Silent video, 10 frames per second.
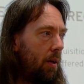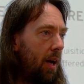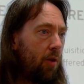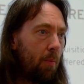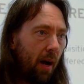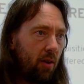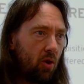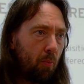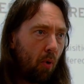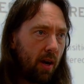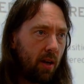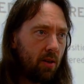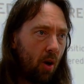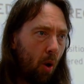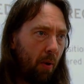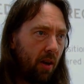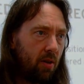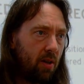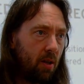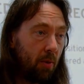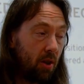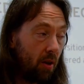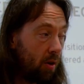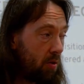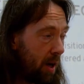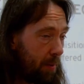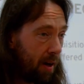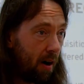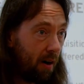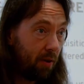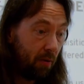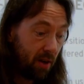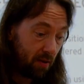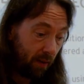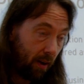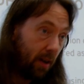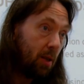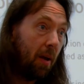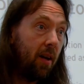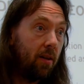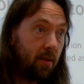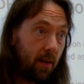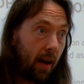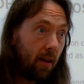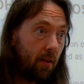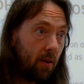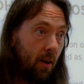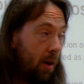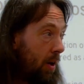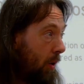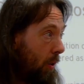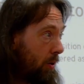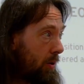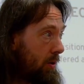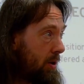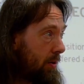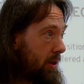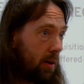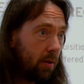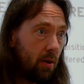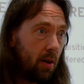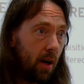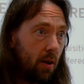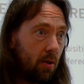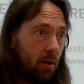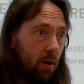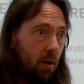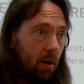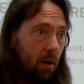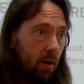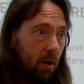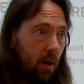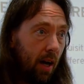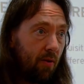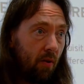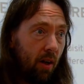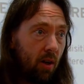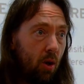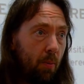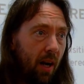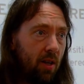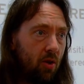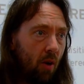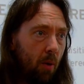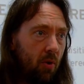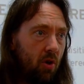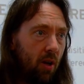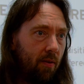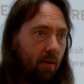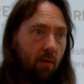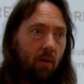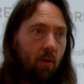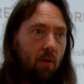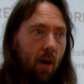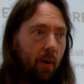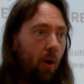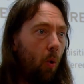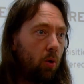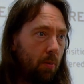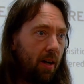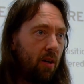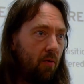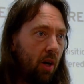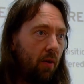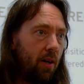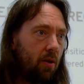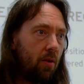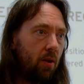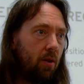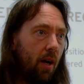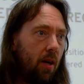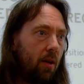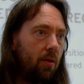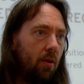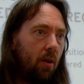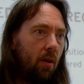If you manage to break into the operating system, which is incredibly hard for the reasons I'm going to explain in a second, all you can do is kill containers. And if you're running Kubernetes or Openshift, you know it automatically recreates those containers.